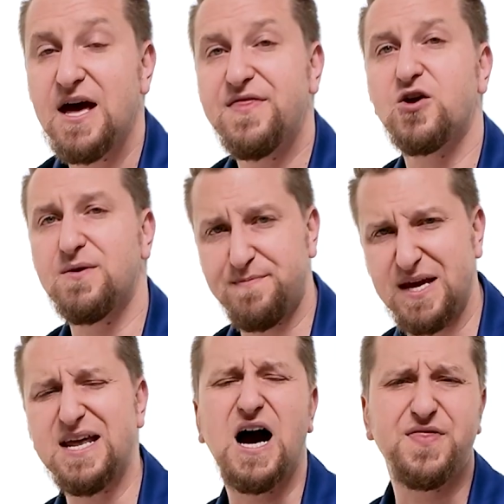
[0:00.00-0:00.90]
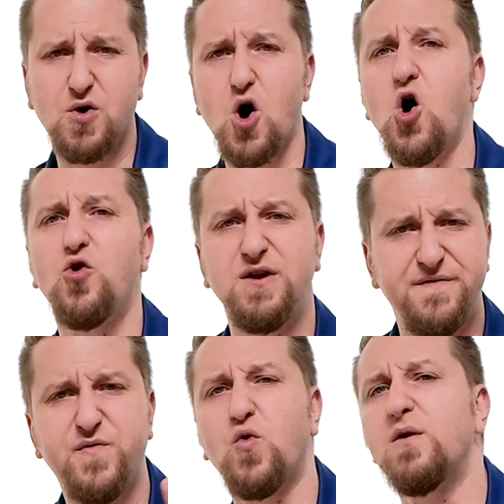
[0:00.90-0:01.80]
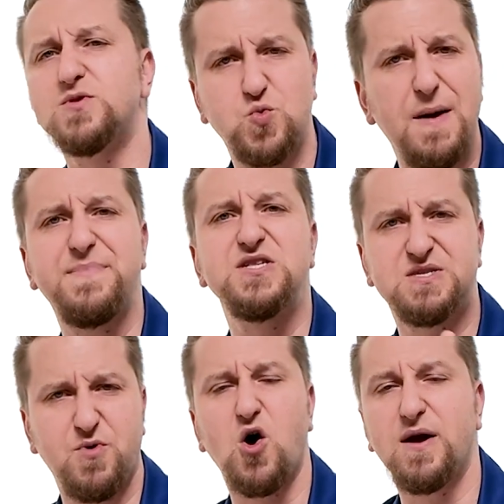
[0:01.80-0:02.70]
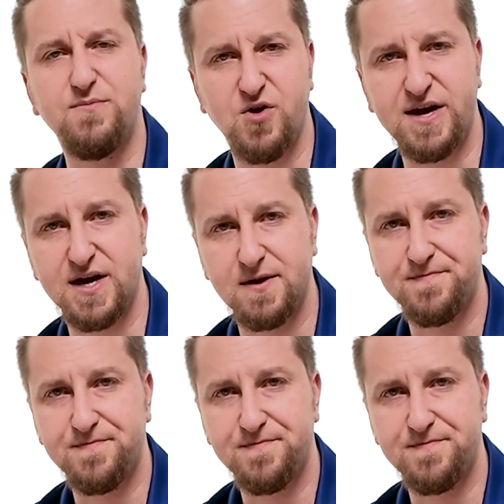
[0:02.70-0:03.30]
They're competing on their own in forms, weapons, sparring, breaking.